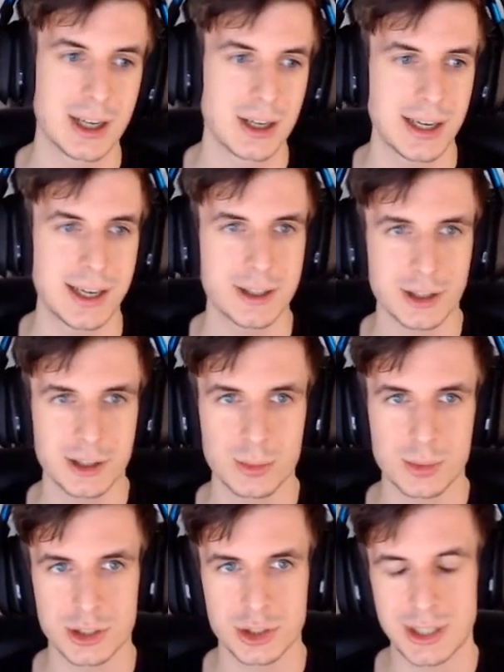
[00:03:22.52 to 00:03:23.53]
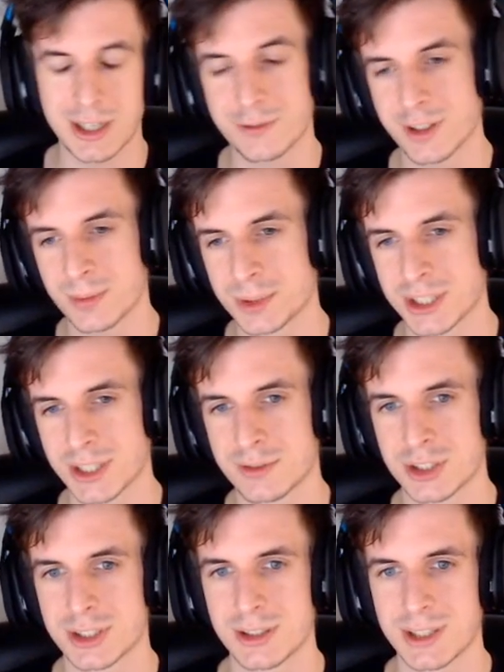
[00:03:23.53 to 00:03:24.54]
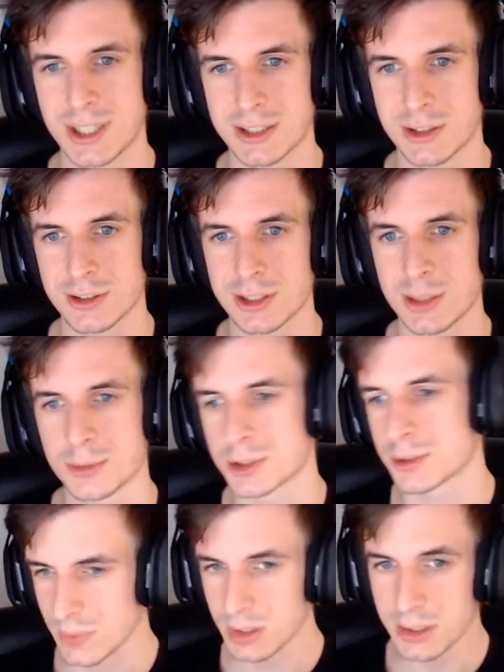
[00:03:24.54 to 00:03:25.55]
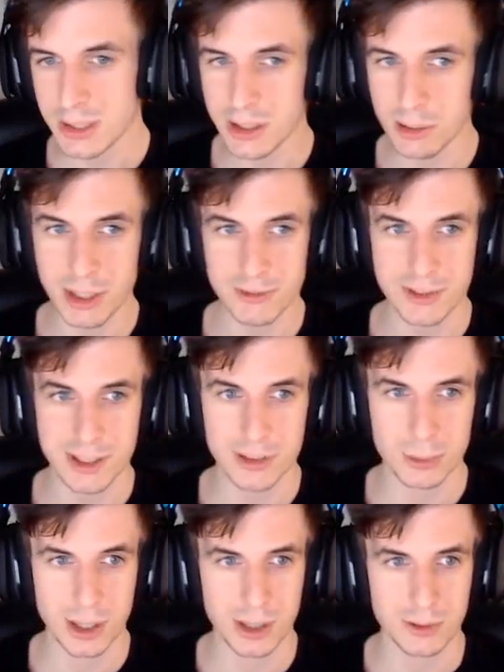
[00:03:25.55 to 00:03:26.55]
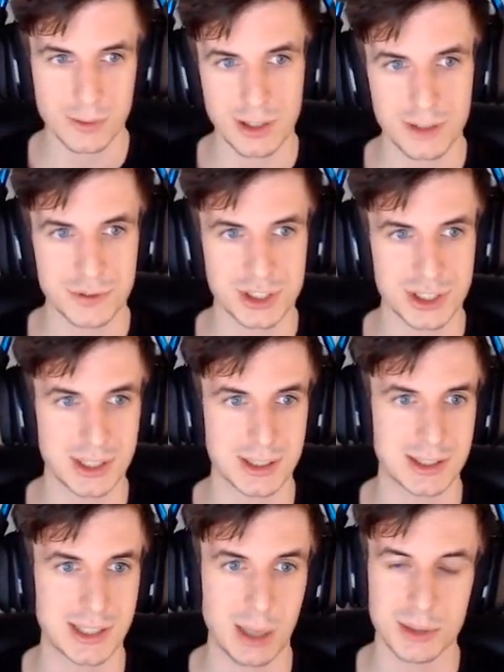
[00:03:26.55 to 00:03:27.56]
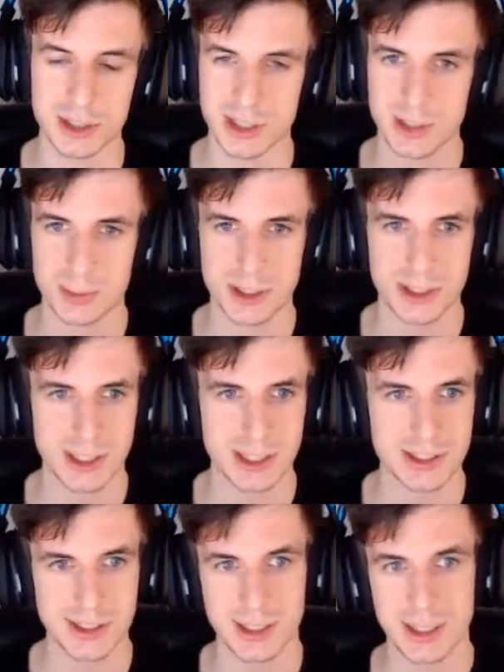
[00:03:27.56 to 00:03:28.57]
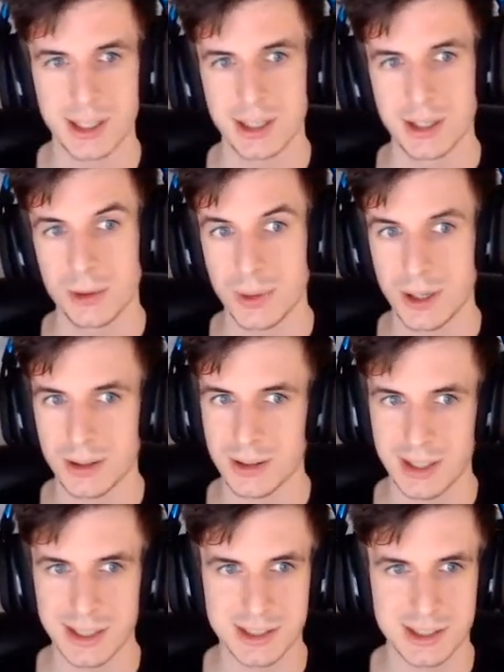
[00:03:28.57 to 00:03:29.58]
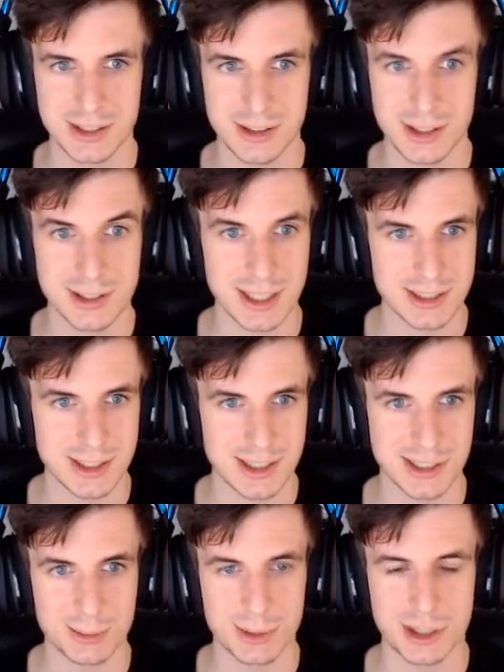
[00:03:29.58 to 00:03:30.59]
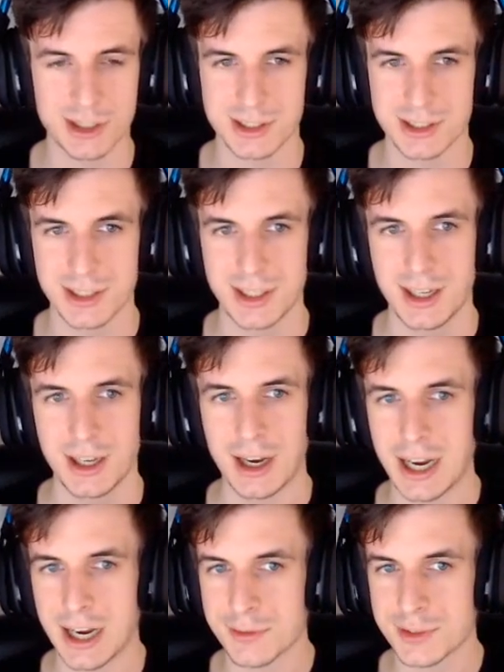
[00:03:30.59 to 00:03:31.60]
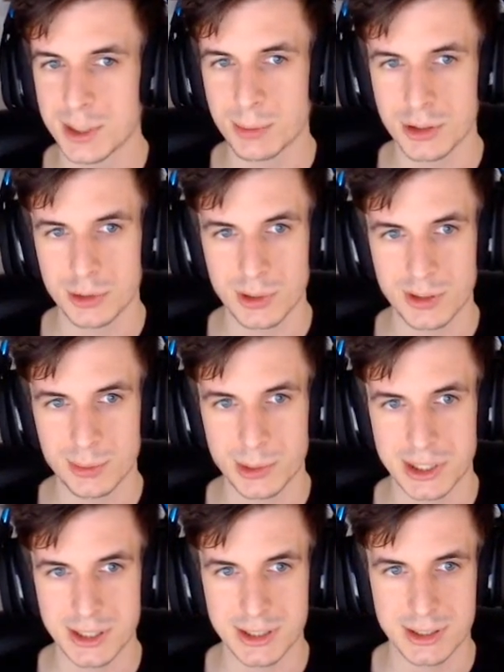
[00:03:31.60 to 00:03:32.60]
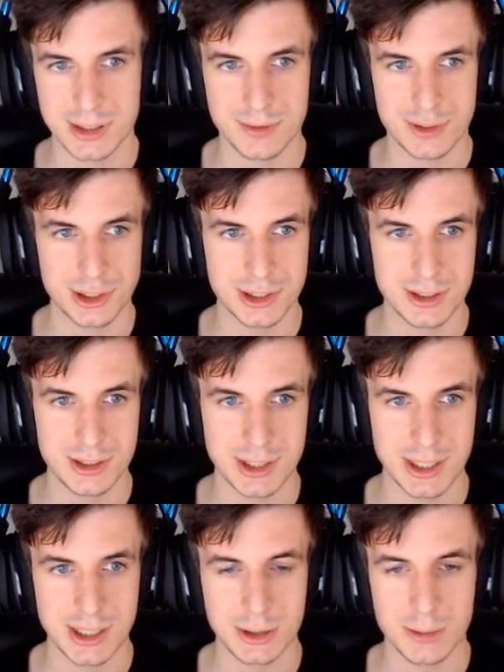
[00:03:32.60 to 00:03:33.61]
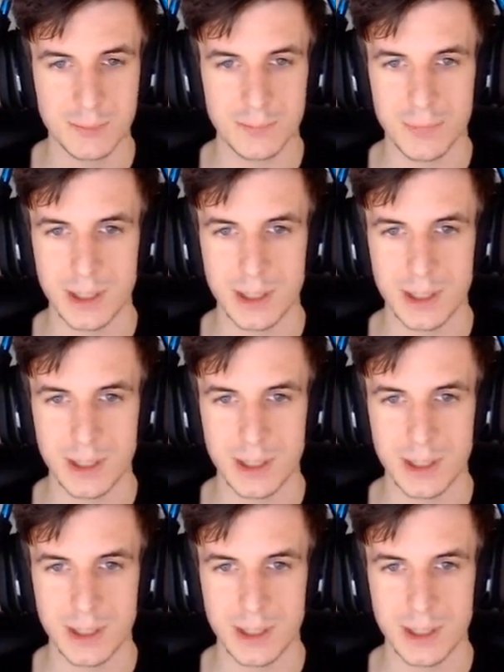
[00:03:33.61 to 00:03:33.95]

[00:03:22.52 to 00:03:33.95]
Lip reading: In other words, you have 5% versatility at all times. Now you might think, wow, 5% damage, that's pretty crazy. Well, it's not that crazy because I have 3.12% versatility right now.